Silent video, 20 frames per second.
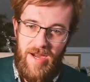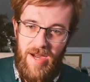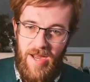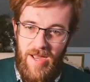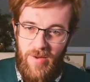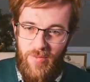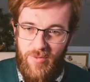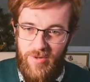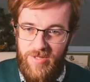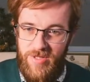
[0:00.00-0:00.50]

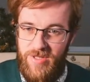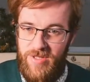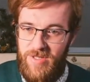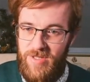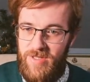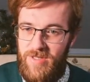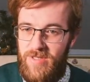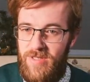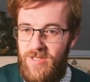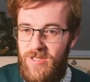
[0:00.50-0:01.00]
I
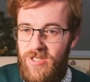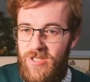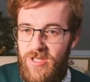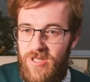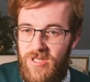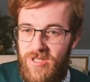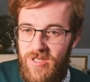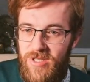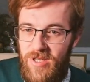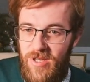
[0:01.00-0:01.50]
was
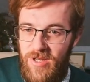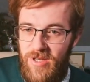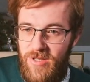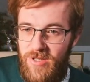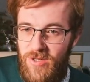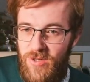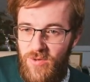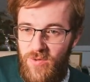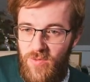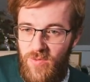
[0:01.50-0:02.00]
just gonna
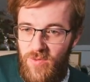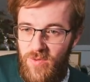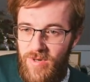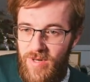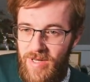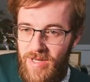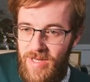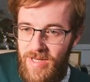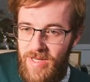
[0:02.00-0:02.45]
do